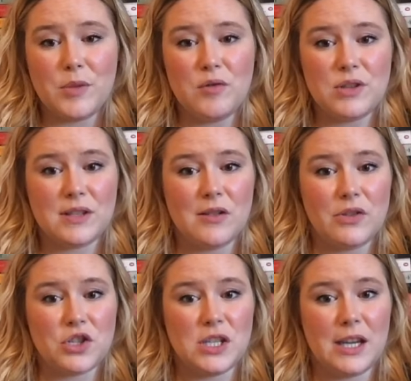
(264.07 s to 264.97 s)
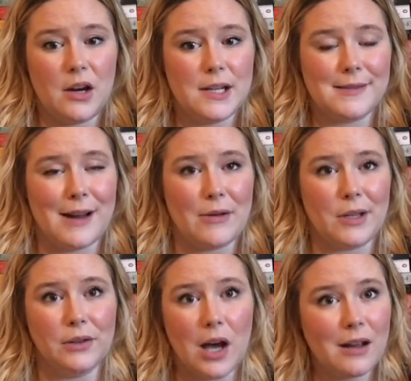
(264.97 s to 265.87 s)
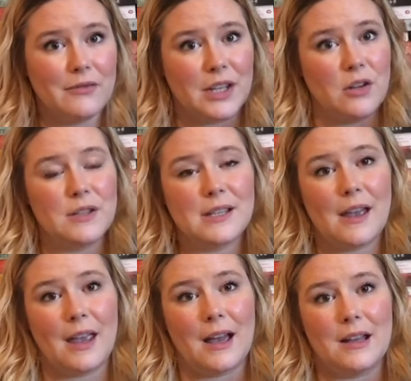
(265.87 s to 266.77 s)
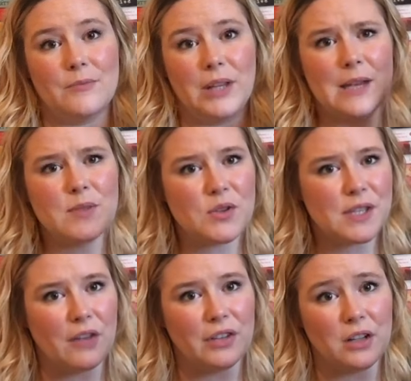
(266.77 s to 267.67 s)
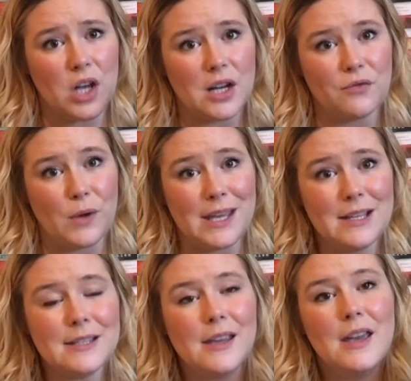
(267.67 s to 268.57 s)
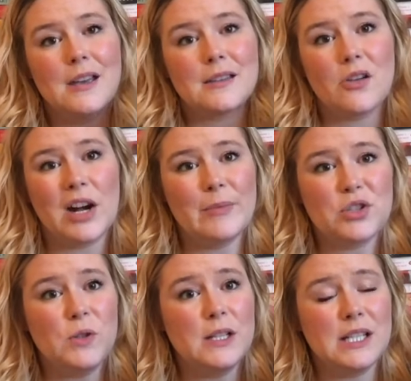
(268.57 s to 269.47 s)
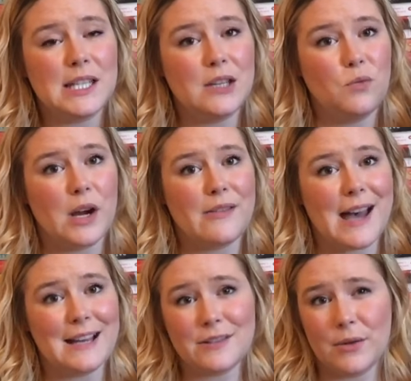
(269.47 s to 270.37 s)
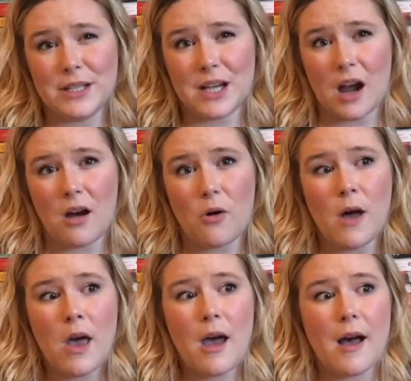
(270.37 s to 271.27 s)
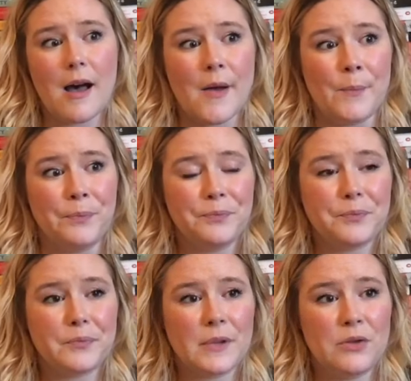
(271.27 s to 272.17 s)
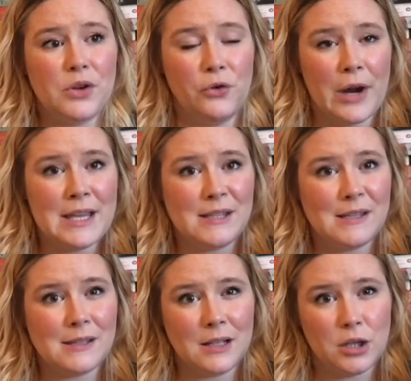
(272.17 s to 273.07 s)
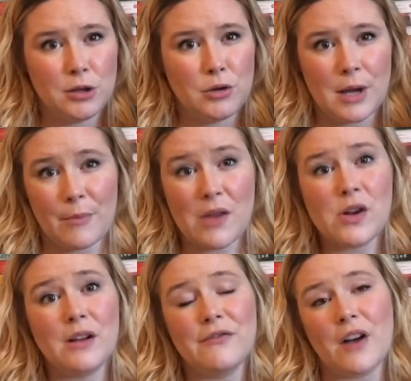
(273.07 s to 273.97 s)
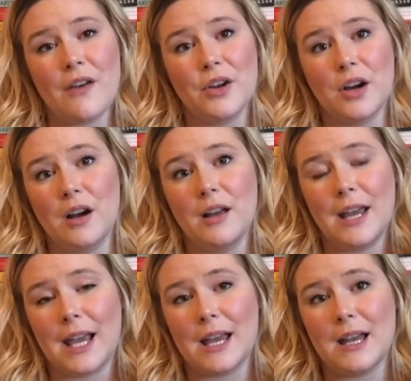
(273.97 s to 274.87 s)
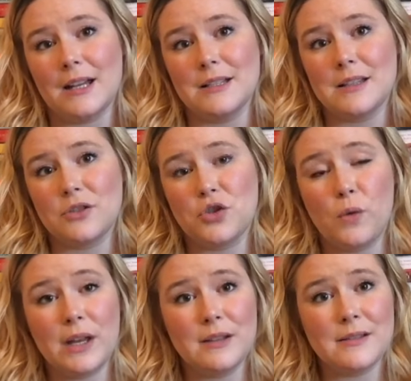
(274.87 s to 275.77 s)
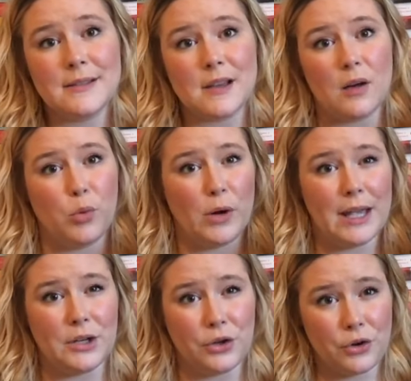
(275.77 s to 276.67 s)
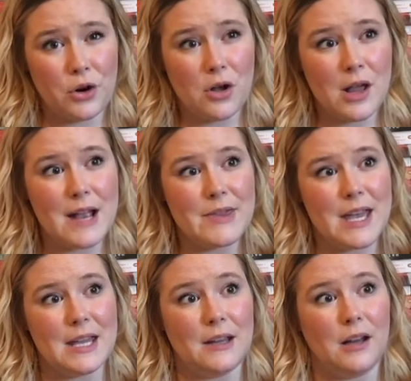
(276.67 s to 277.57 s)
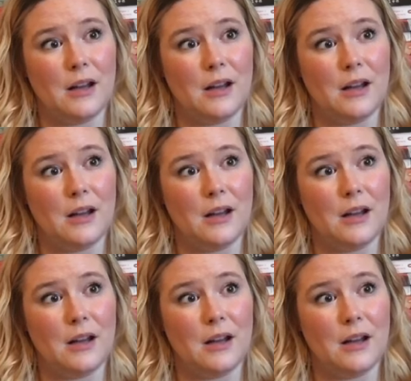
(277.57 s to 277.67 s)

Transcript: You just know that she carries around a lot of guilt and blames herself in a lot of ways, so I'm intrigued to see where that is going to go. The Graces include a mother and father and twins, a boy and a girl, and then